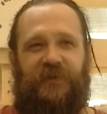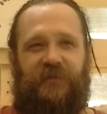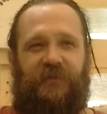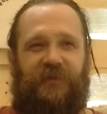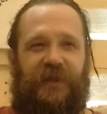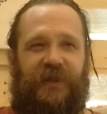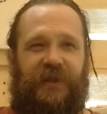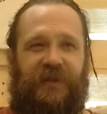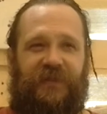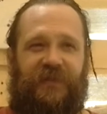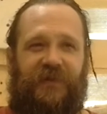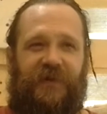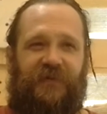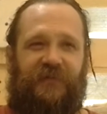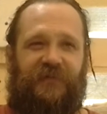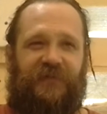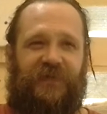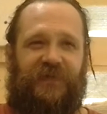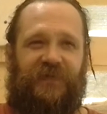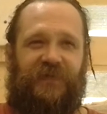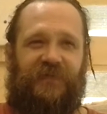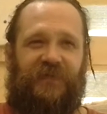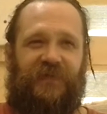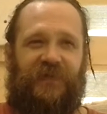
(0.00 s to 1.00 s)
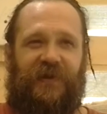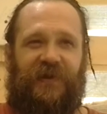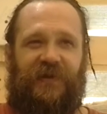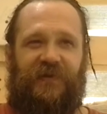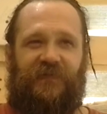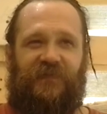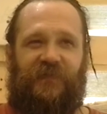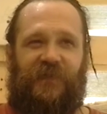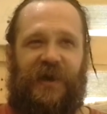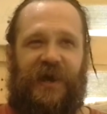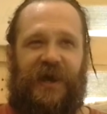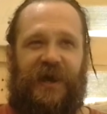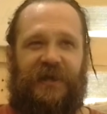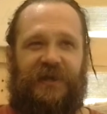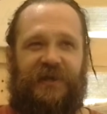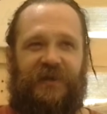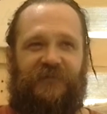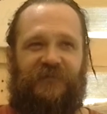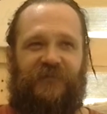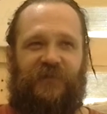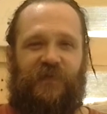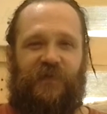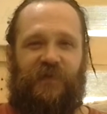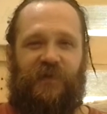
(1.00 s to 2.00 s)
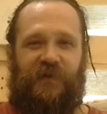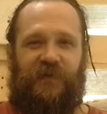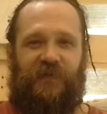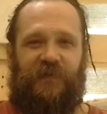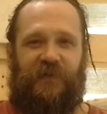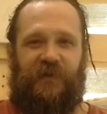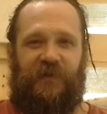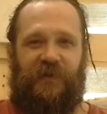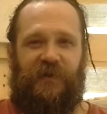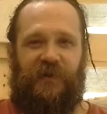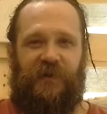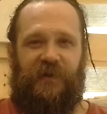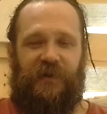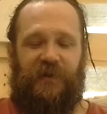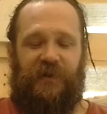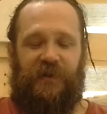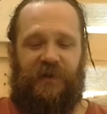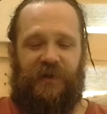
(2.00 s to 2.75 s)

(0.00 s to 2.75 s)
So reading those 2 things back and forth,